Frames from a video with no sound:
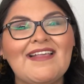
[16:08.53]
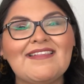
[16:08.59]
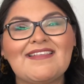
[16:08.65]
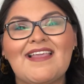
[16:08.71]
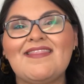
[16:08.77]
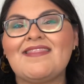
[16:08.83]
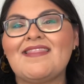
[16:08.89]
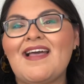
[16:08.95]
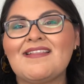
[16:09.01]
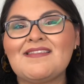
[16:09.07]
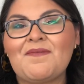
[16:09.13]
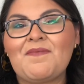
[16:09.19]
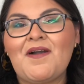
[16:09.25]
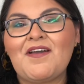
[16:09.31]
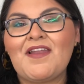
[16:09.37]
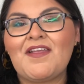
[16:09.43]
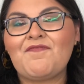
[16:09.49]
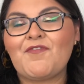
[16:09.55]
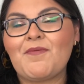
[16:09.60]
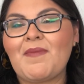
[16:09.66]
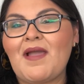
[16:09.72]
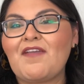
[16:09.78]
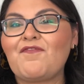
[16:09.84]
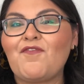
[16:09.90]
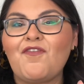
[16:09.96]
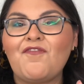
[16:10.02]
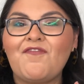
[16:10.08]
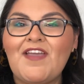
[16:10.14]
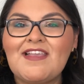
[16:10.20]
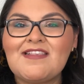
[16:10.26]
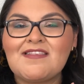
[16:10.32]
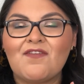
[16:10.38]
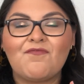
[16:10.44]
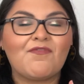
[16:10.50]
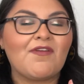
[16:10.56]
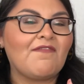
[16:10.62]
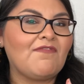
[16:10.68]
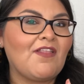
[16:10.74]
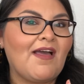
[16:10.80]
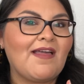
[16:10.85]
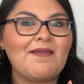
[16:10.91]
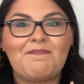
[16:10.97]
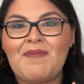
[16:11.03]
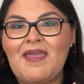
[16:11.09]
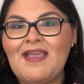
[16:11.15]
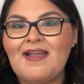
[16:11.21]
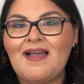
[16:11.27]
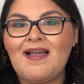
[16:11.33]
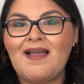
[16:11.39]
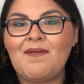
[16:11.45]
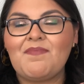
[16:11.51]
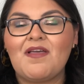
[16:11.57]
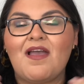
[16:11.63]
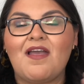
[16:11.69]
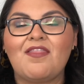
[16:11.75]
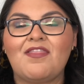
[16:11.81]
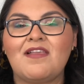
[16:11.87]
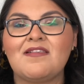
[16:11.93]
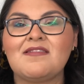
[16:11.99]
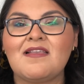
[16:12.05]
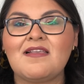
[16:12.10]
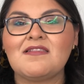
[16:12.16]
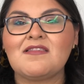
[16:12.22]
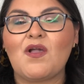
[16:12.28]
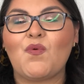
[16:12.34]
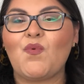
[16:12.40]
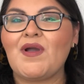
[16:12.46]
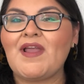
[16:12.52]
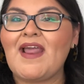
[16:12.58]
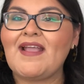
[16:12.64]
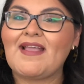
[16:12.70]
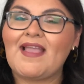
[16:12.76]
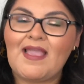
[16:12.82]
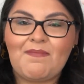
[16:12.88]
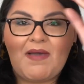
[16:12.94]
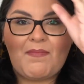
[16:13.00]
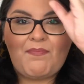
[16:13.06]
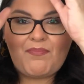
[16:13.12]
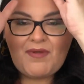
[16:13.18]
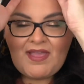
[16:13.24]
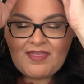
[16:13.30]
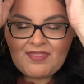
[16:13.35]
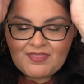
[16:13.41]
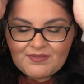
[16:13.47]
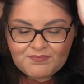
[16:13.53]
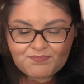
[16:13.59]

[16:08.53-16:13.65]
and that's about it for my full face of Revlon makeup. This is what I came up with.